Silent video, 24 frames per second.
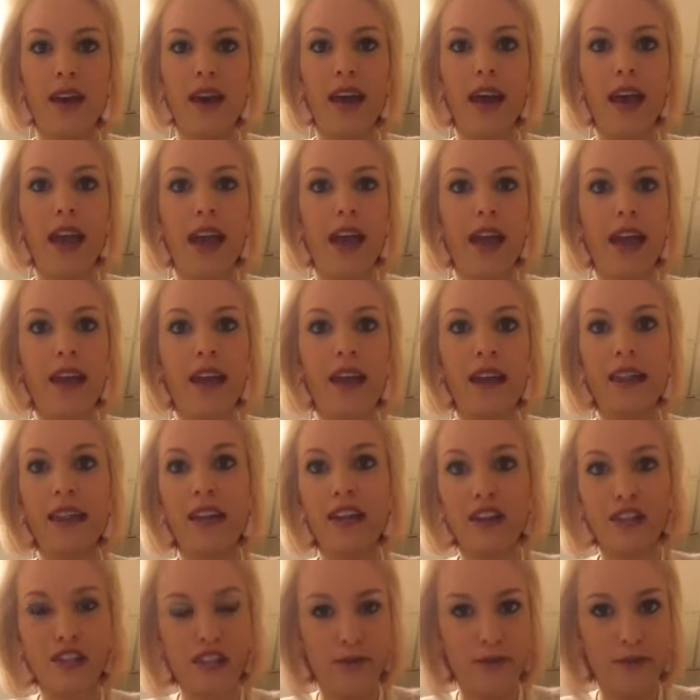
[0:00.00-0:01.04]
a
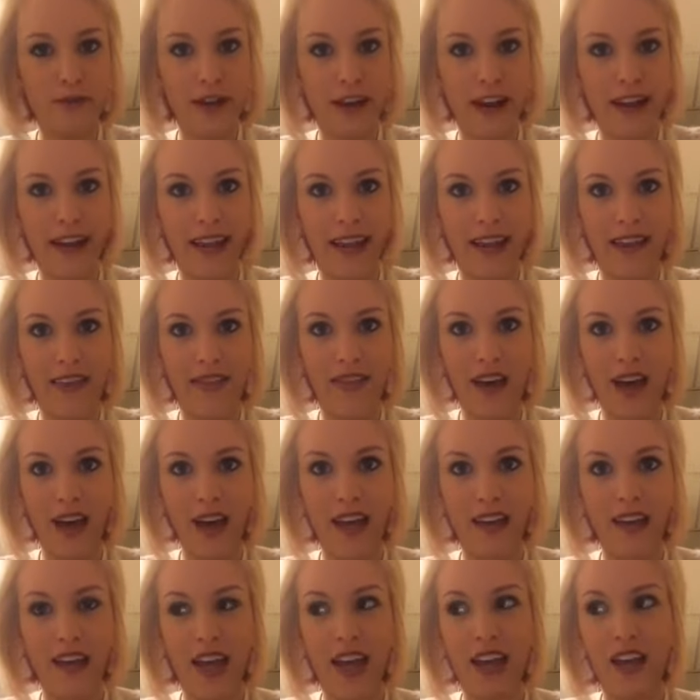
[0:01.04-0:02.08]
leadership training that
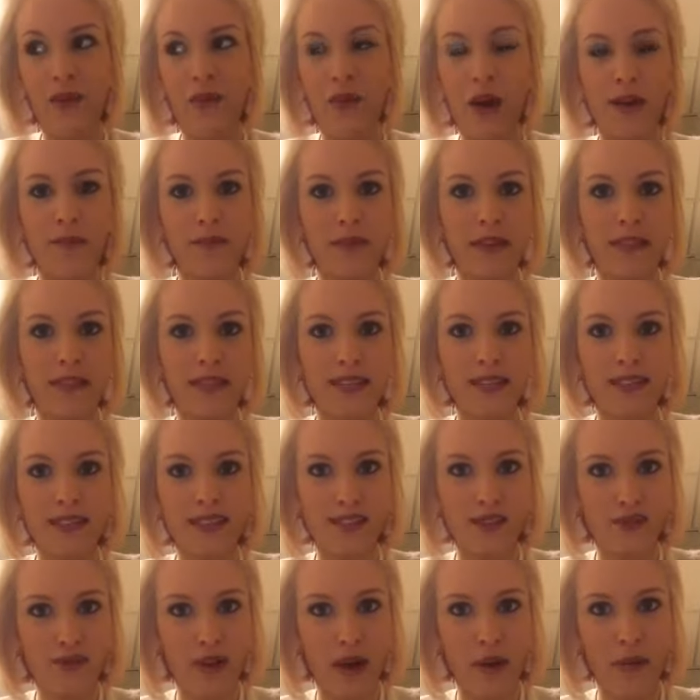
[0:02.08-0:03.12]
a crown princess is
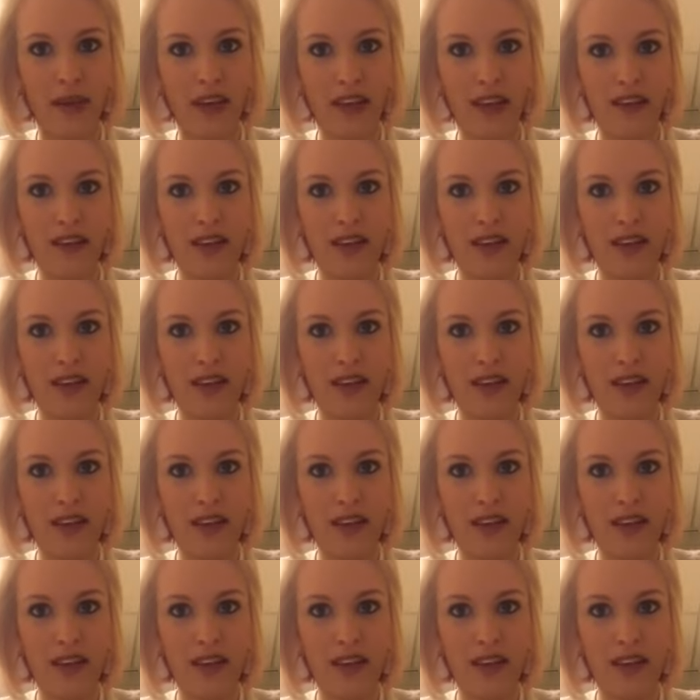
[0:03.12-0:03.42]
throwing.